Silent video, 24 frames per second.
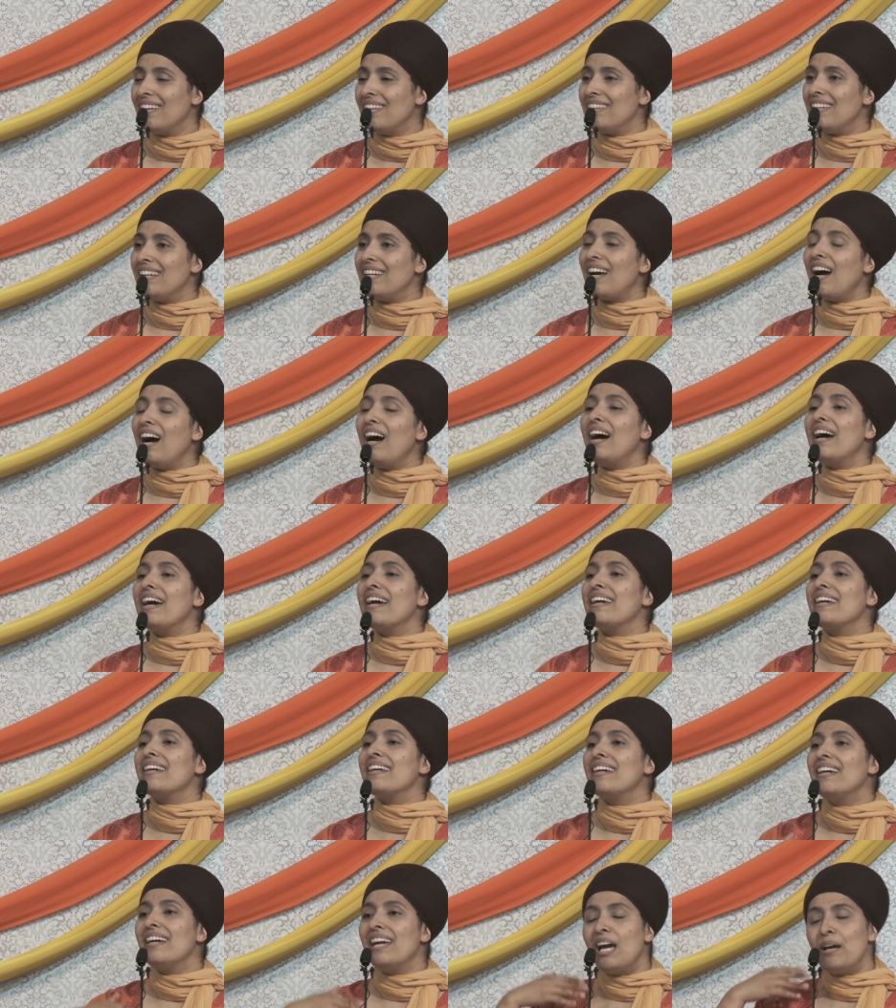that
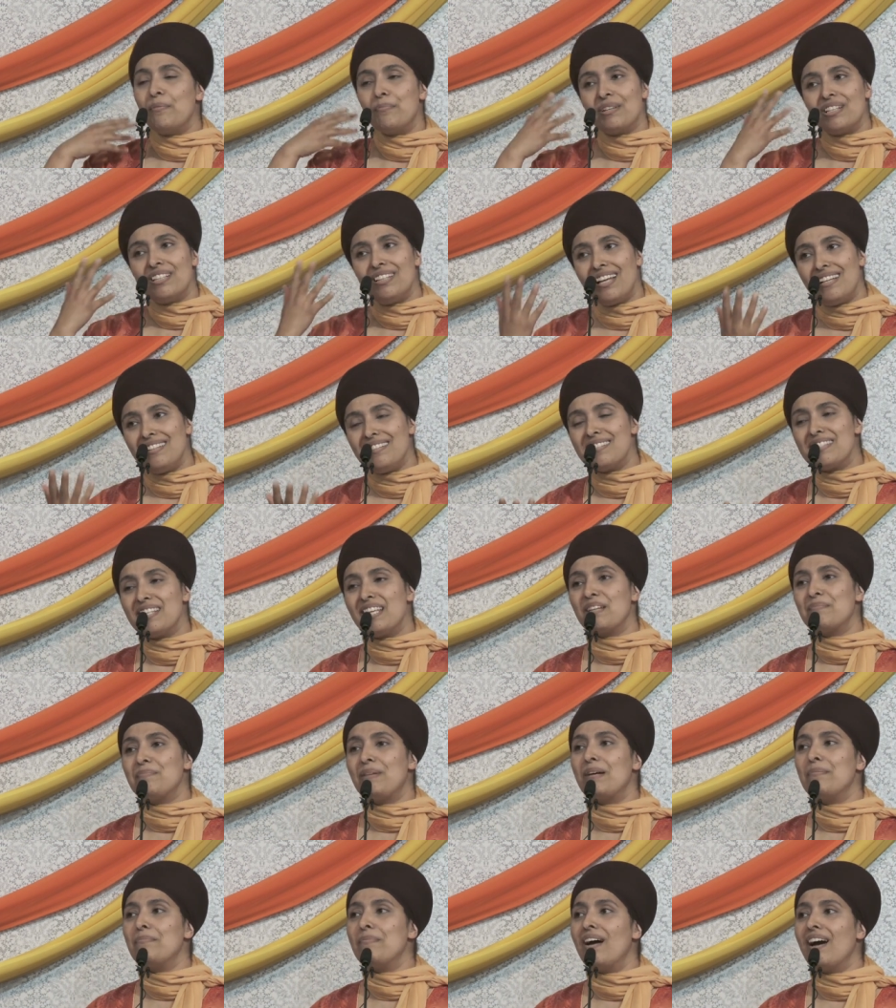I am cleansing
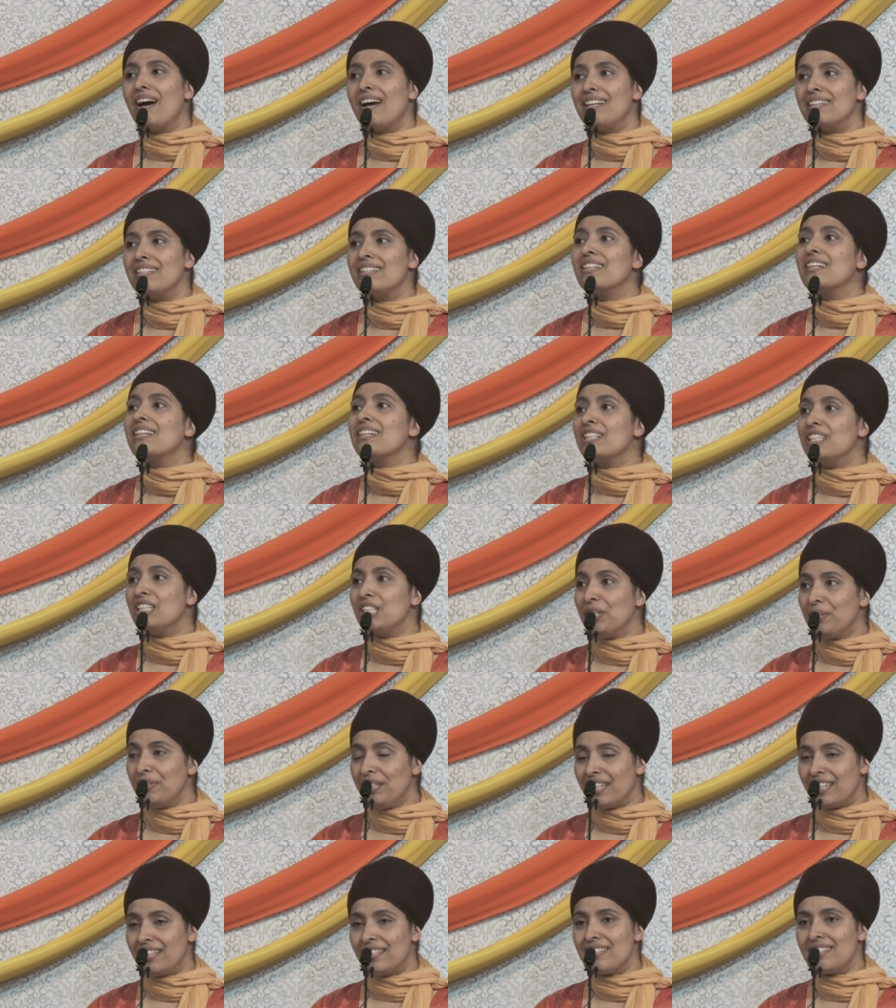my mind,
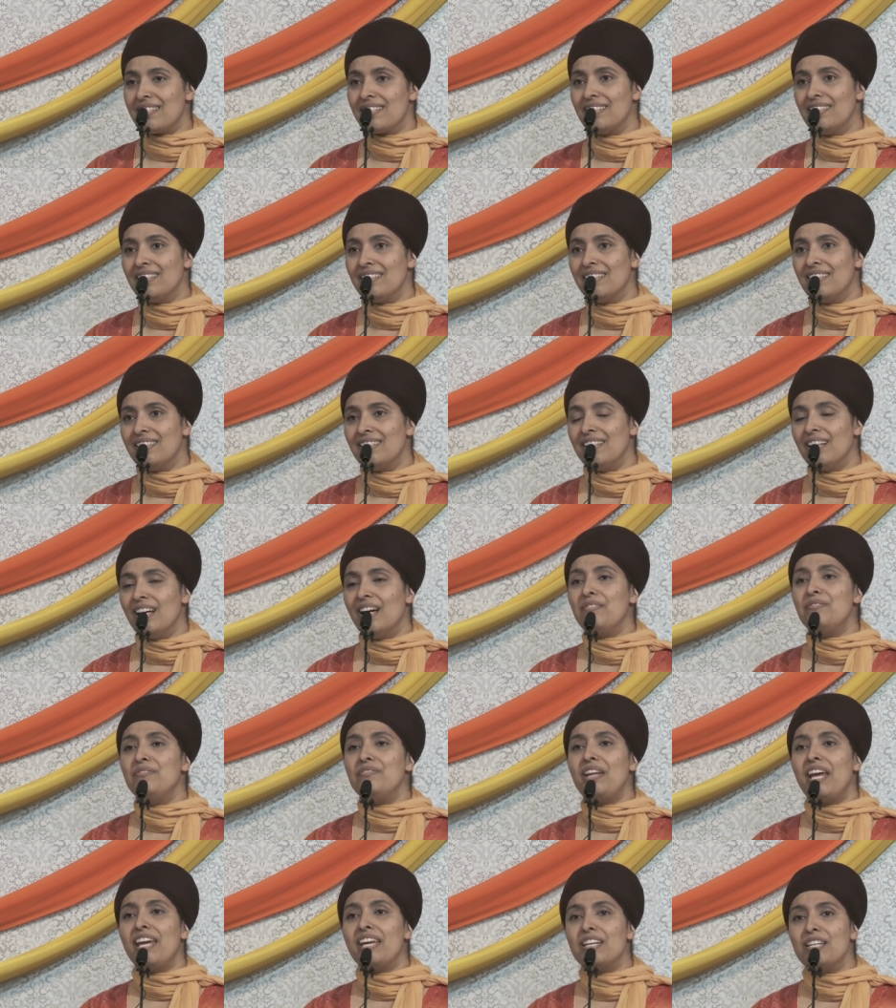clearing it of
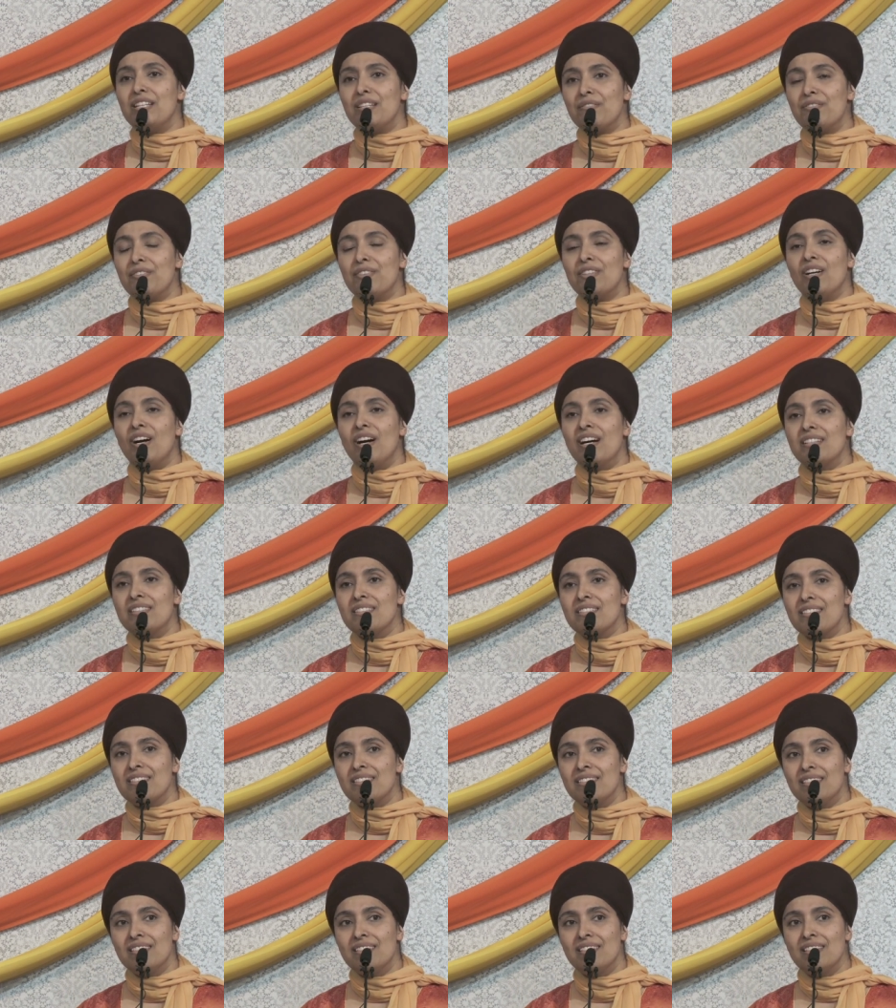negative
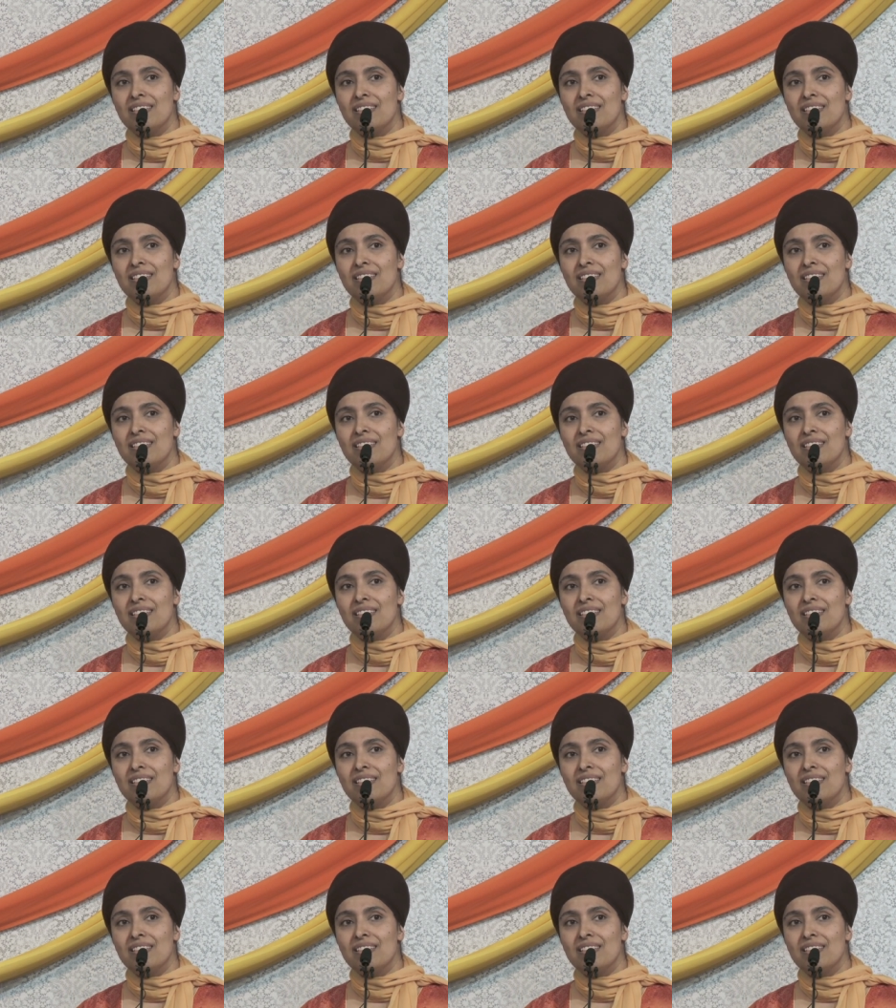thoughts,